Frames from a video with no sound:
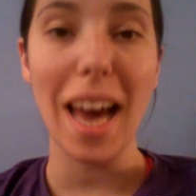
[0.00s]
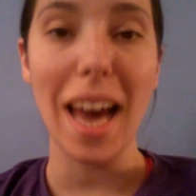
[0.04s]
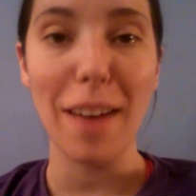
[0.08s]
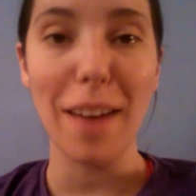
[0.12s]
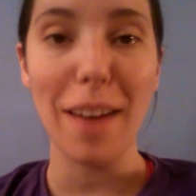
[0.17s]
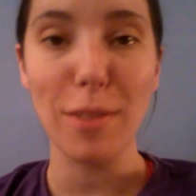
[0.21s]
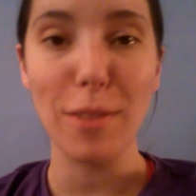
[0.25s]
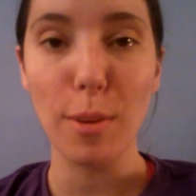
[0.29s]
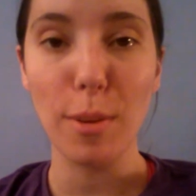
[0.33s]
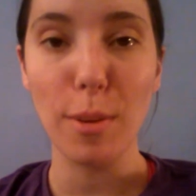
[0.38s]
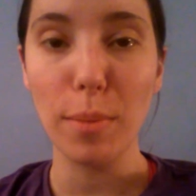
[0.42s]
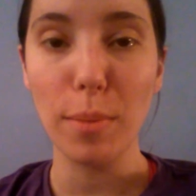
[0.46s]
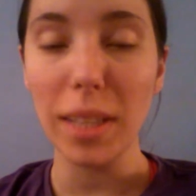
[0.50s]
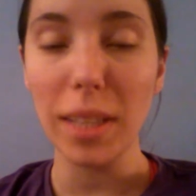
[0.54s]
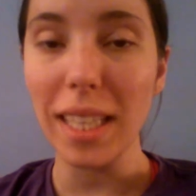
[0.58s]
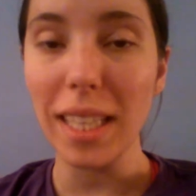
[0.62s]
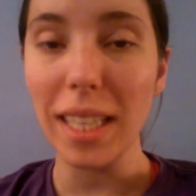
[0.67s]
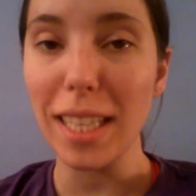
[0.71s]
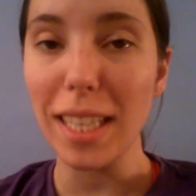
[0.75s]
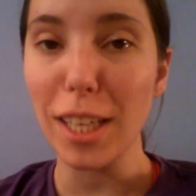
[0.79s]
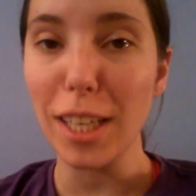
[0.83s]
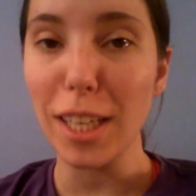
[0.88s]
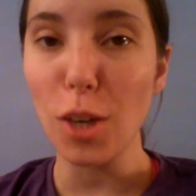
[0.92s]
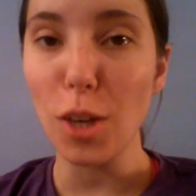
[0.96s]
I've
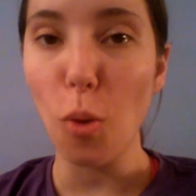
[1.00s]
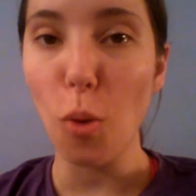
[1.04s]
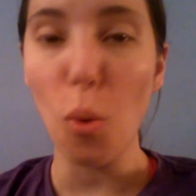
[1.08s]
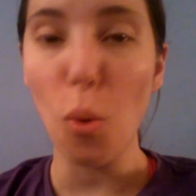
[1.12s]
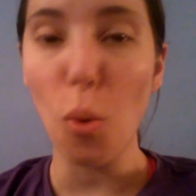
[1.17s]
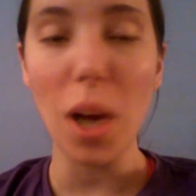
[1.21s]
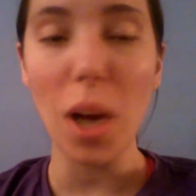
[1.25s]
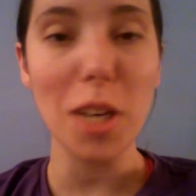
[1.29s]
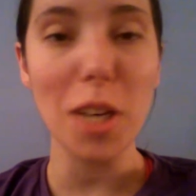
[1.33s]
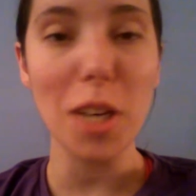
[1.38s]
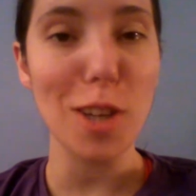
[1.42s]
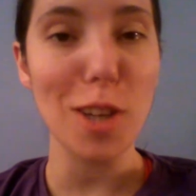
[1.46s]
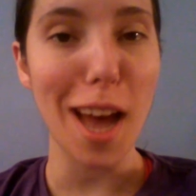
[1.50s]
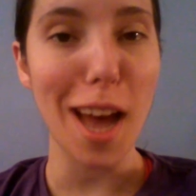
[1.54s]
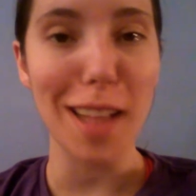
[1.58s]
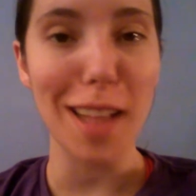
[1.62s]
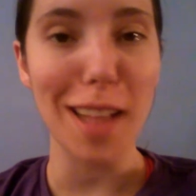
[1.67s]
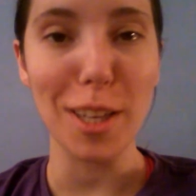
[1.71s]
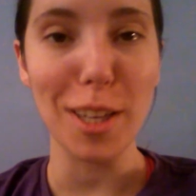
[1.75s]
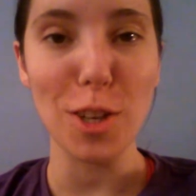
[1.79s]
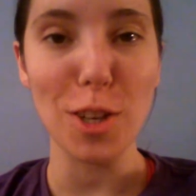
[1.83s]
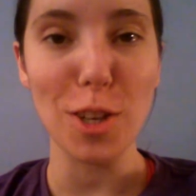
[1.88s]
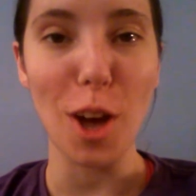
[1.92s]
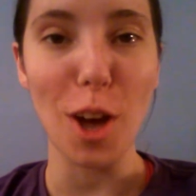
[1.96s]
completed one
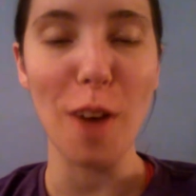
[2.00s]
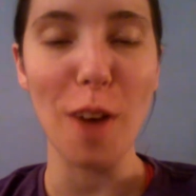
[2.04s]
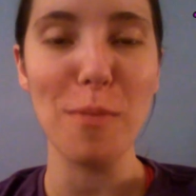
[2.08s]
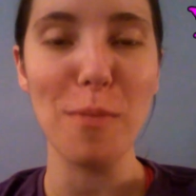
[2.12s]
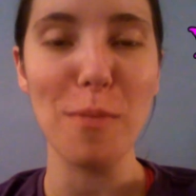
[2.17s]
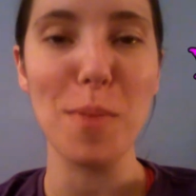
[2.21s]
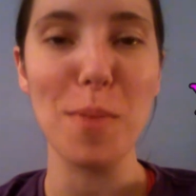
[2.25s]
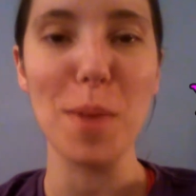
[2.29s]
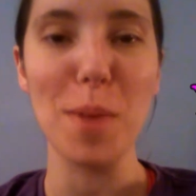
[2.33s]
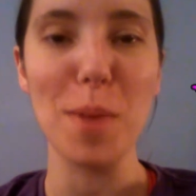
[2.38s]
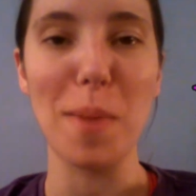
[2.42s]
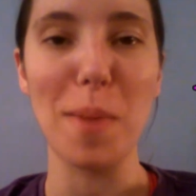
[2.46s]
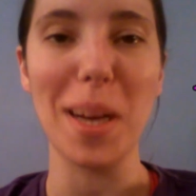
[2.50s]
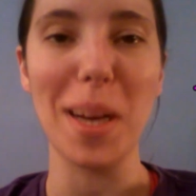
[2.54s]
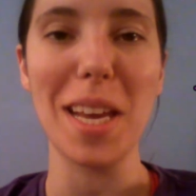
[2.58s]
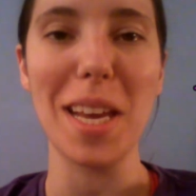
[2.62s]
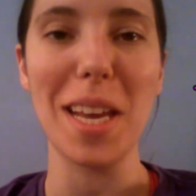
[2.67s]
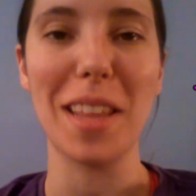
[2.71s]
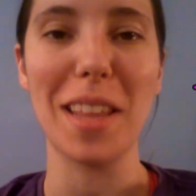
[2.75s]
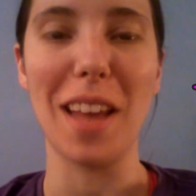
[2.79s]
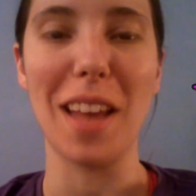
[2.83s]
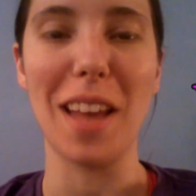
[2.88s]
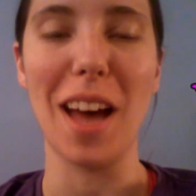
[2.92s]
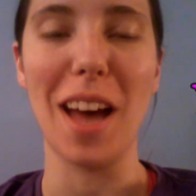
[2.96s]
challenge of Book
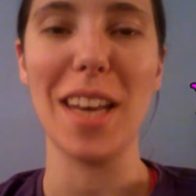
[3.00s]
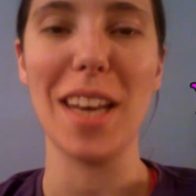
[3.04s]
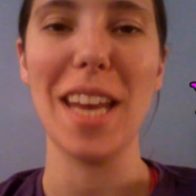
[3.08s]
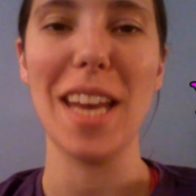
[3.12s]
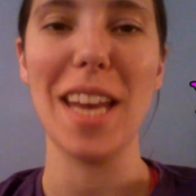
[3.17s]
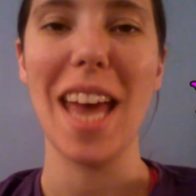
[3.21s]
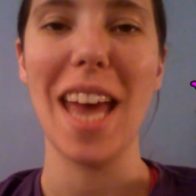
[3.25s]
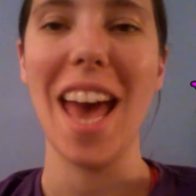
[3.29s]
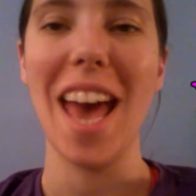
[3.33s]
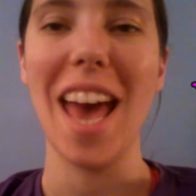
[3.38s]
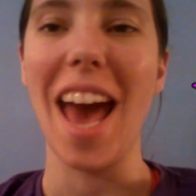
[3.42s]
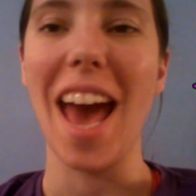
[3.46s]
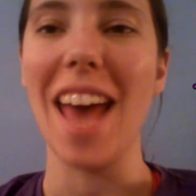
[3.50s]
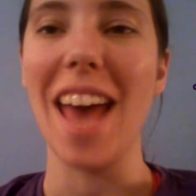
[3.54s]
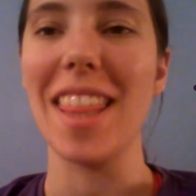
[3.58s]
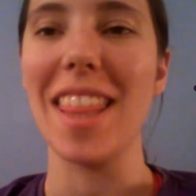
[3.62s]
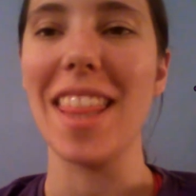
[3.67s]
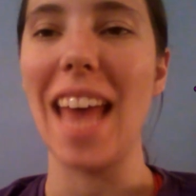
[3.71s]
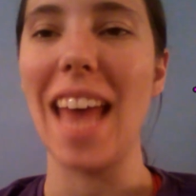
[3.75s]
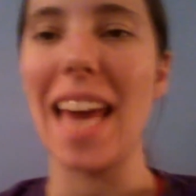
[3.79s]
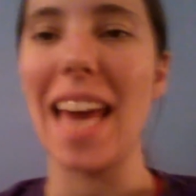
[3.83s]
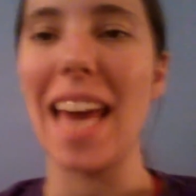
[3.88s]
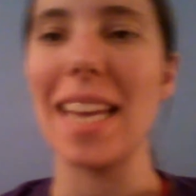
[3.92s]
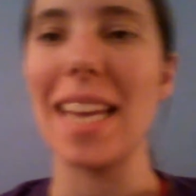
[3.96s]
Buddyathon, and
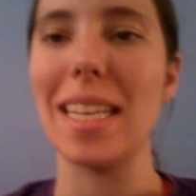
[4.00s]
that